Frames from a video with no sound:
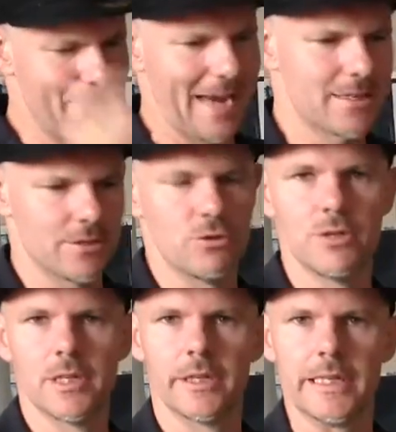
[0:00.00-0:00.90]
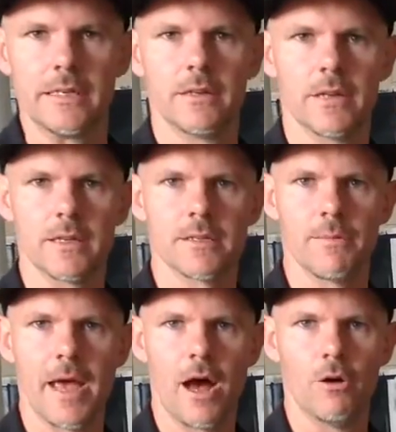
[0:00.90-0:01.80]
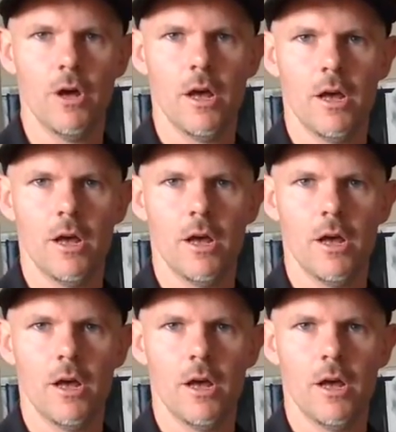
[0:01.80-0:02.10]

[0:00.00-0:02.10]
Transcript: back to utility, that somehow